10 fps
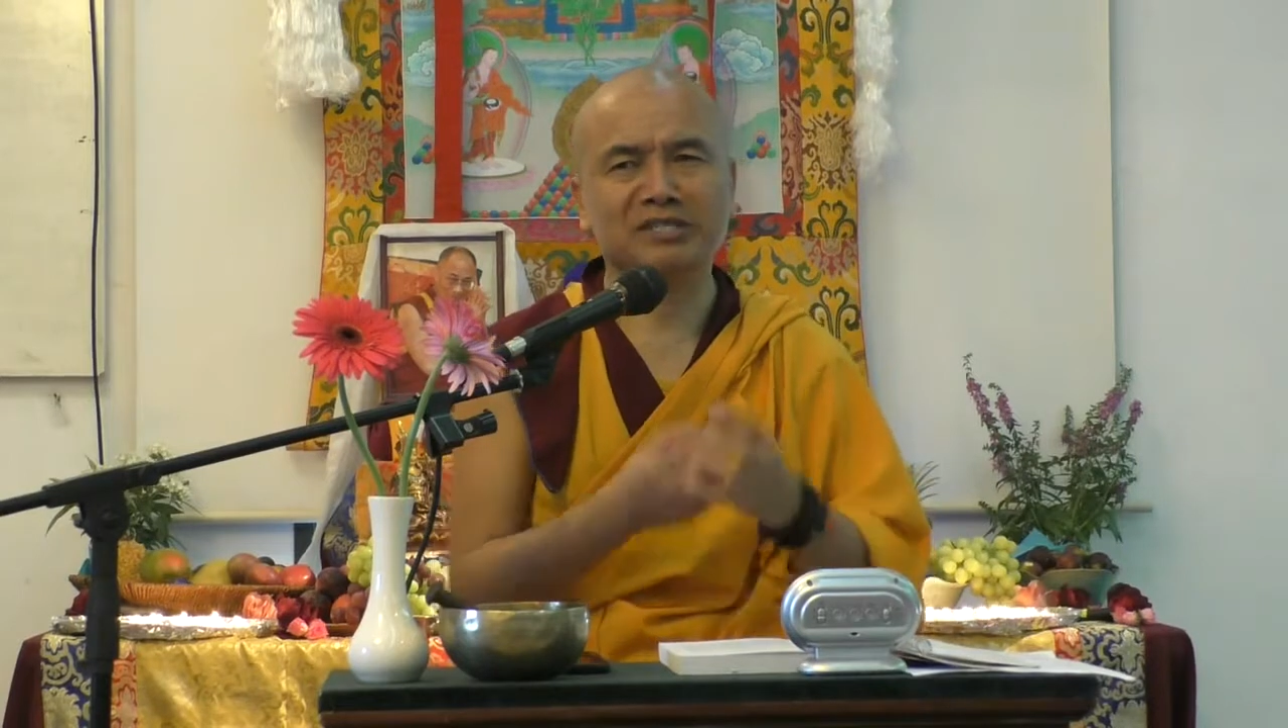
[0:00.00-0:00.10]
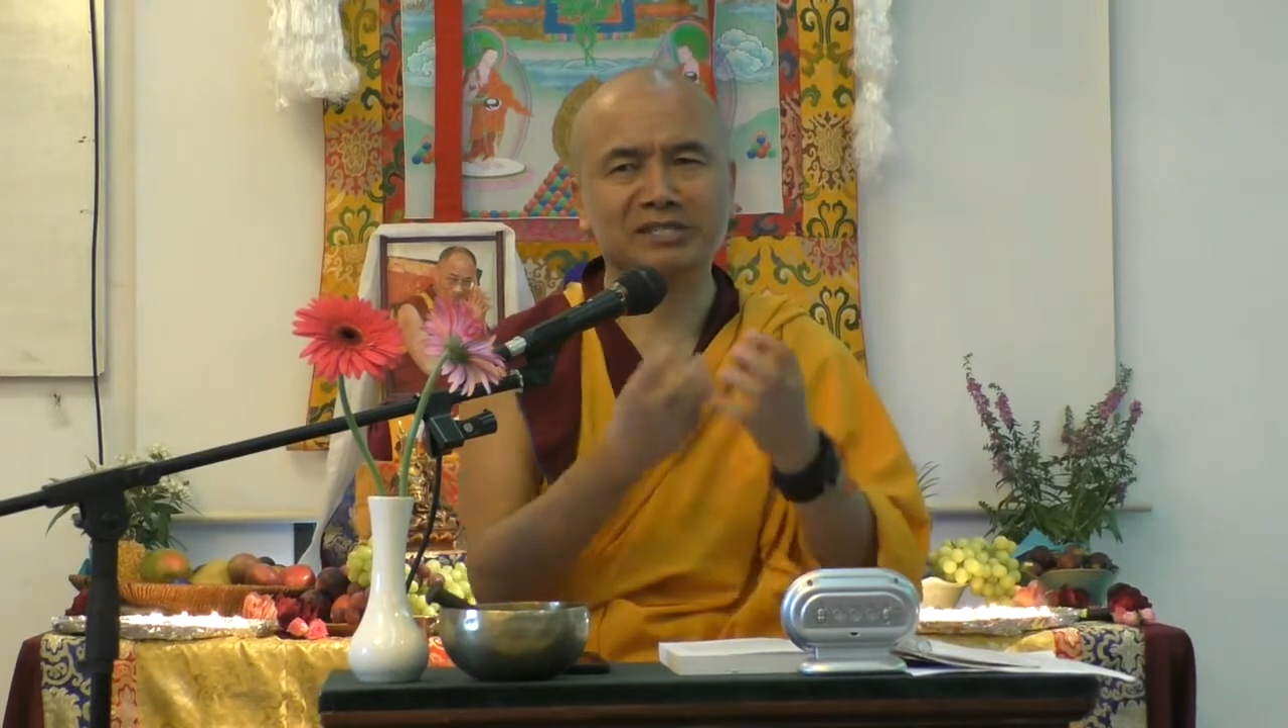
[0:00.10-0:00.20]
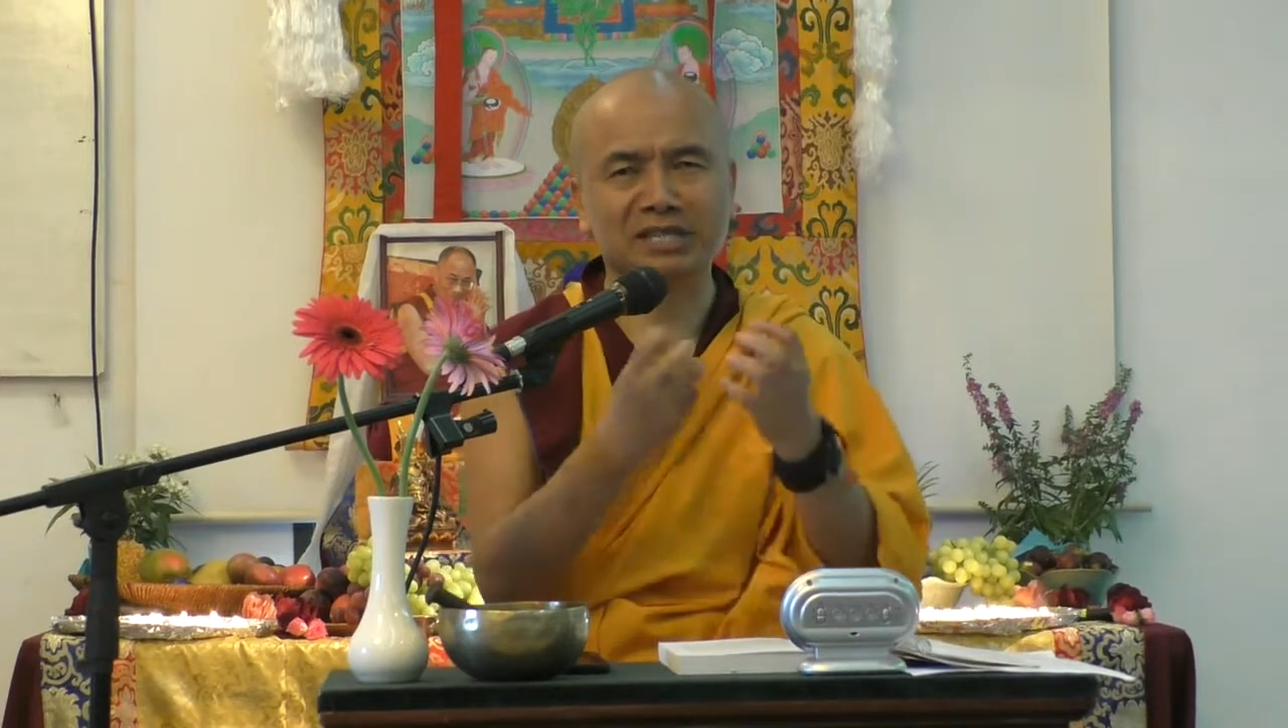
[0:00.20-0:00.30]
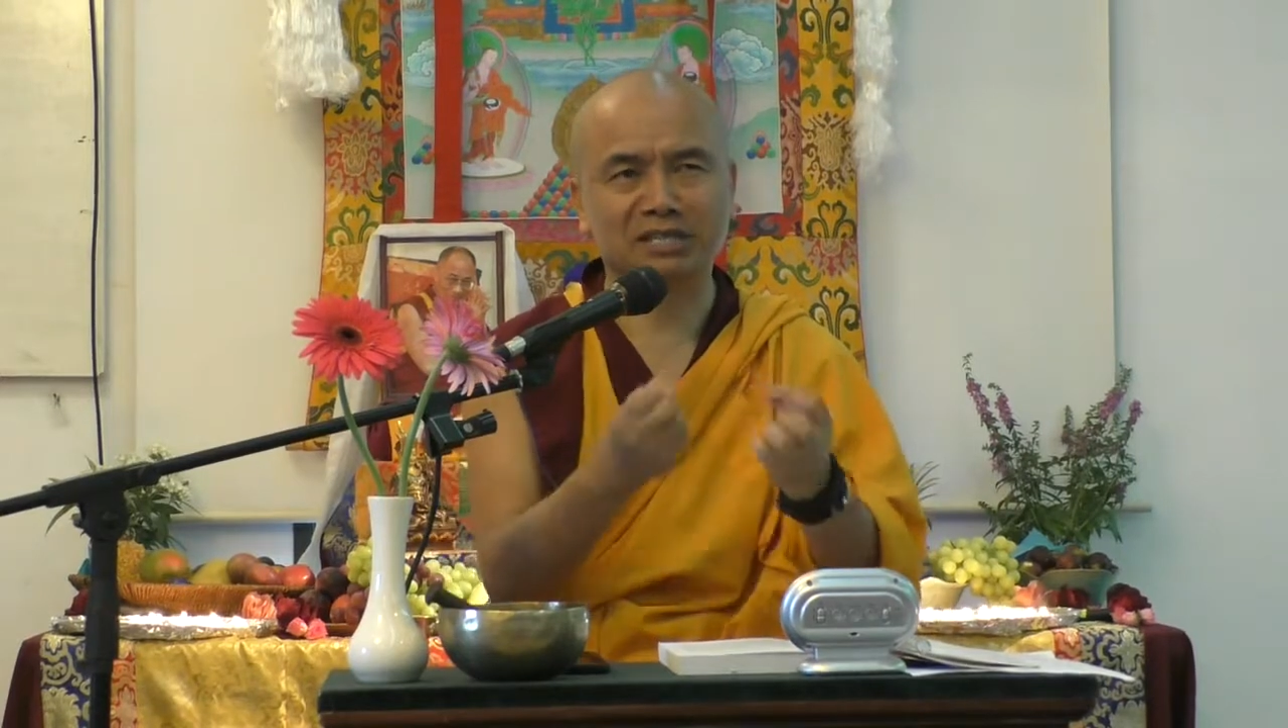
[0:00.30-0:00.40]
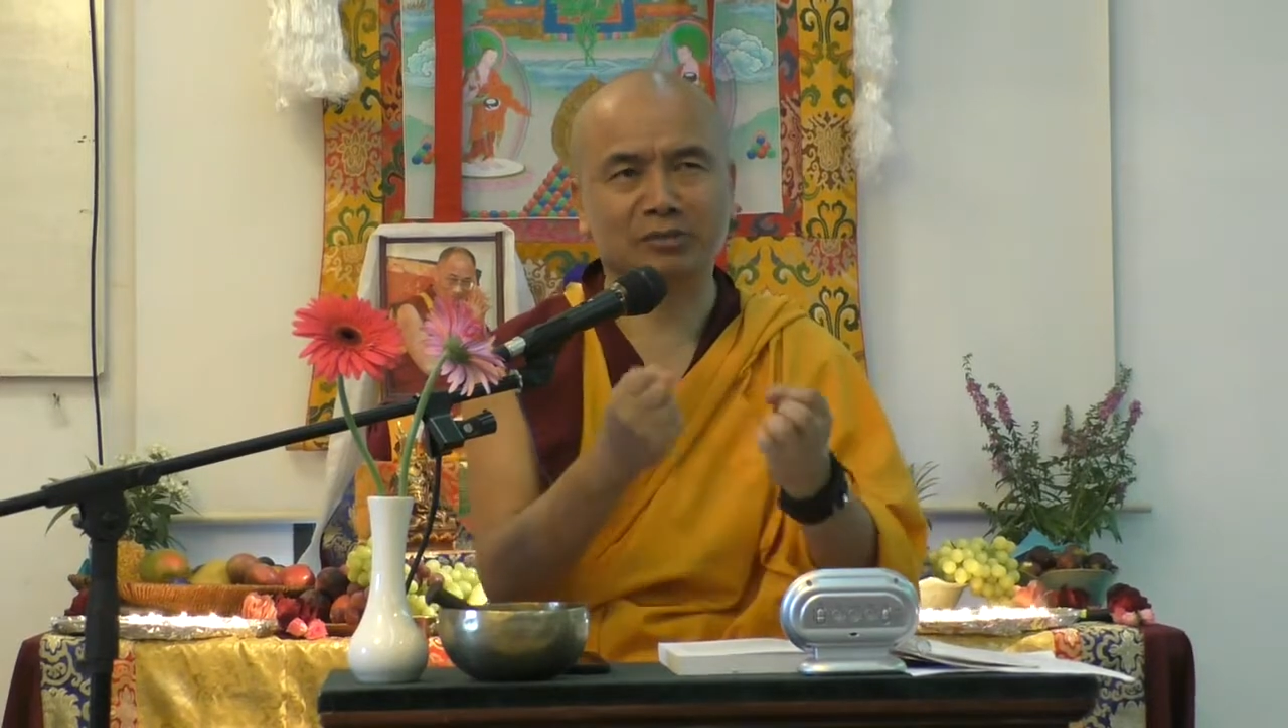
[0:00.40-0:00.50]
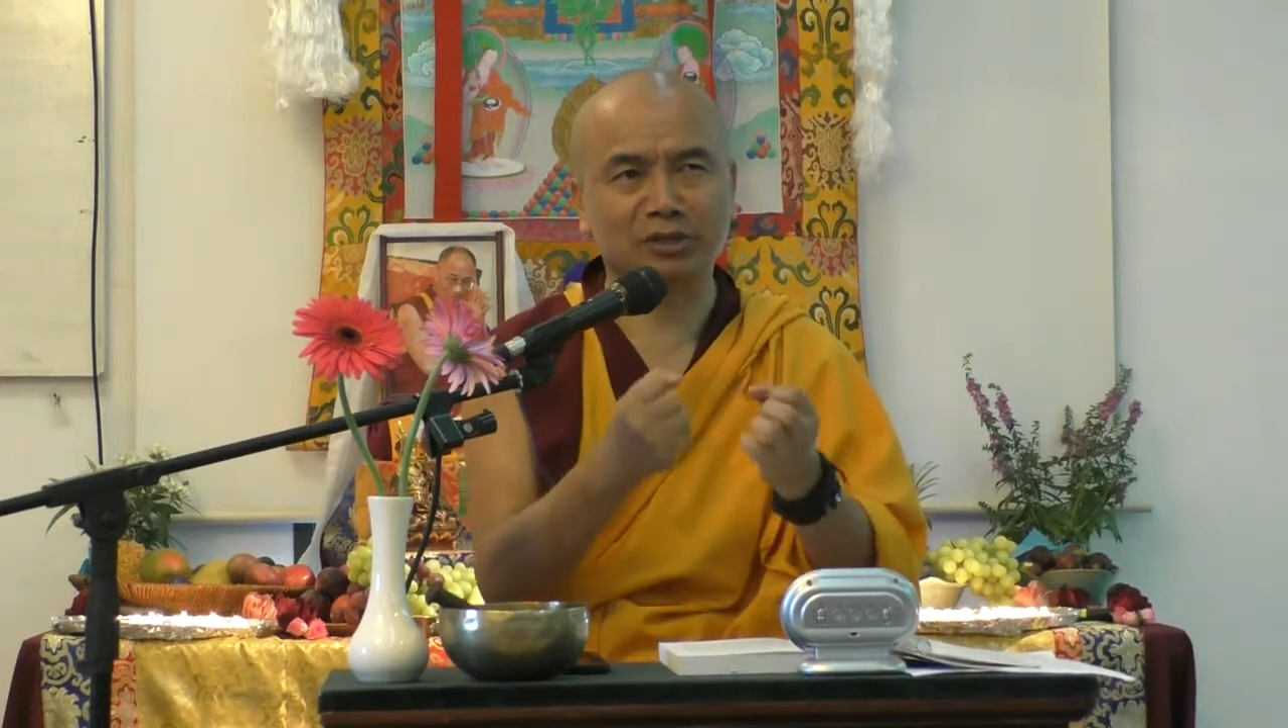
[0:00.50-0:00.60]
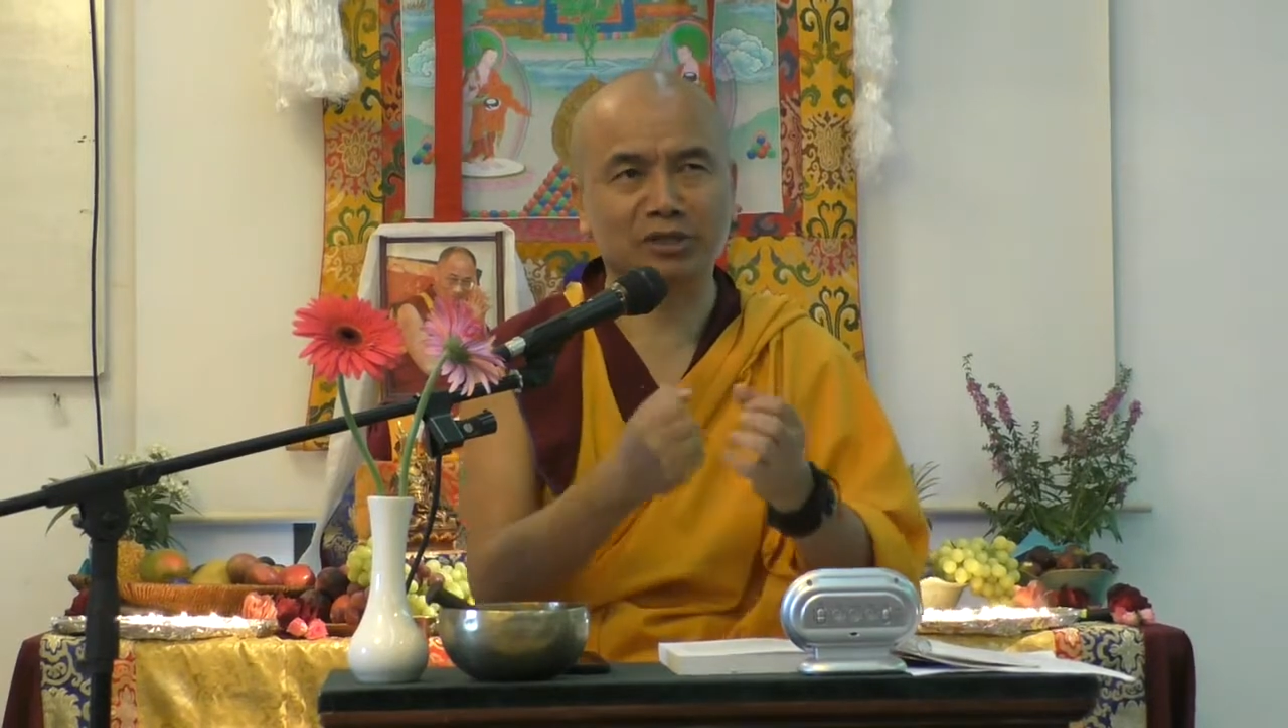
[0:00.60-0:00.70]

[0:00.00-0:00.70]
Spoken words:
sucked up in